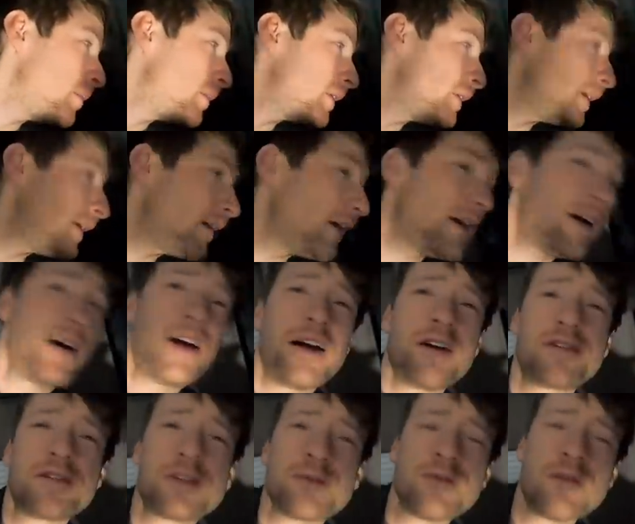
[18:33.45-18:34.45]
But there, I
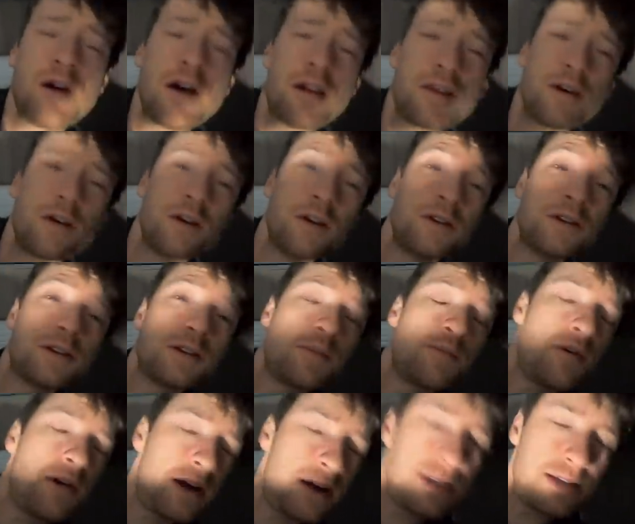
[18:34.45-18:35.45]
have some rather
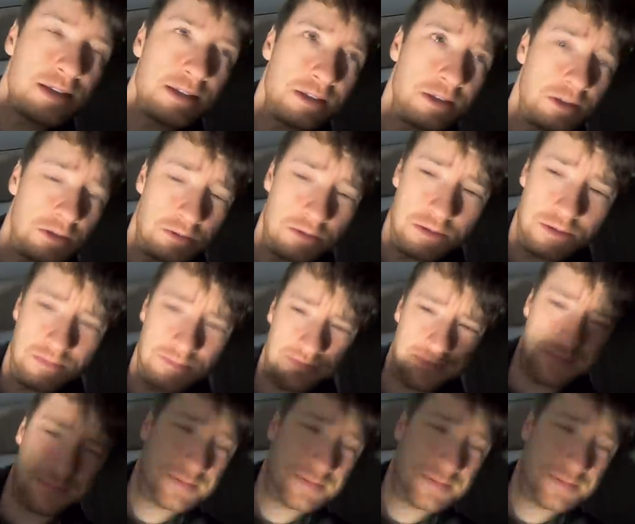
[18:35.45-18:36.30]
unsurprising news.